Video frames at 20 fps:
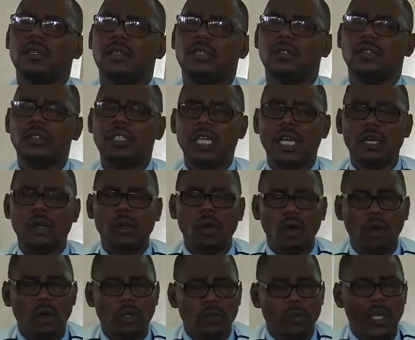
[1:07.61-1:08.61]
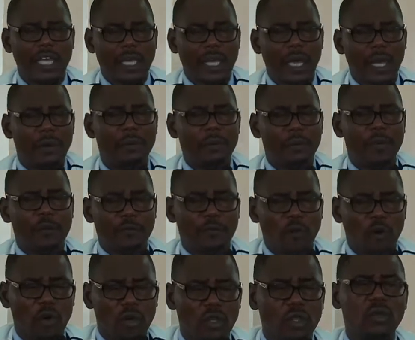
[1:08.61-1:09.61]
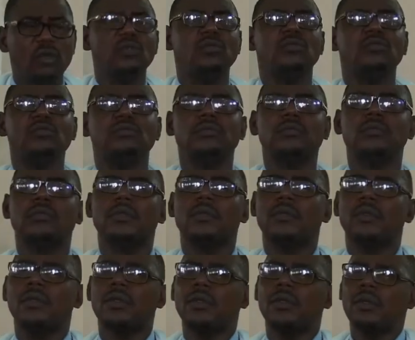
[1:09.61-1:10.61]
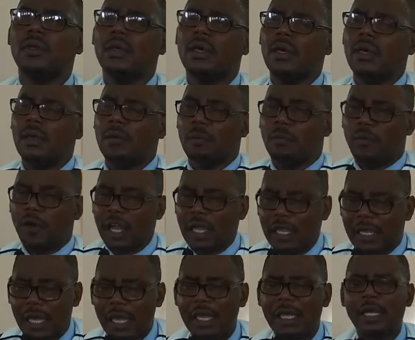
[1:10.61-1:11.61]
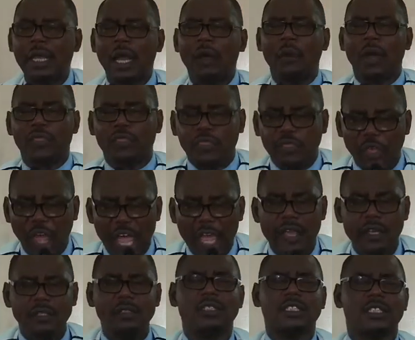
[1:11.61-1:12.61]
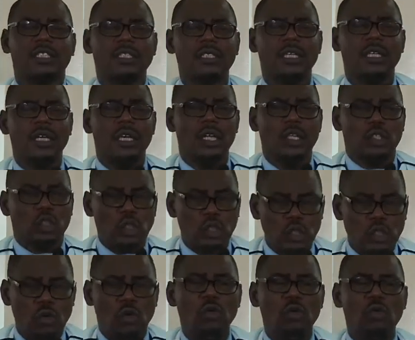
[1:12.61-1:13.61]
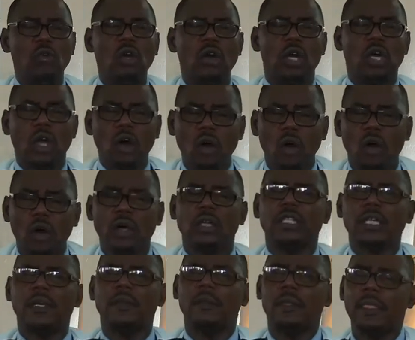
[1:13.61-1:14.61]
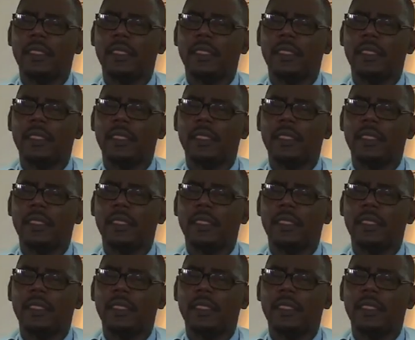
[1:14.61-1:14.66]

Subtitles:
Today, Lord, we come before you, bringing our thanks to you, O God,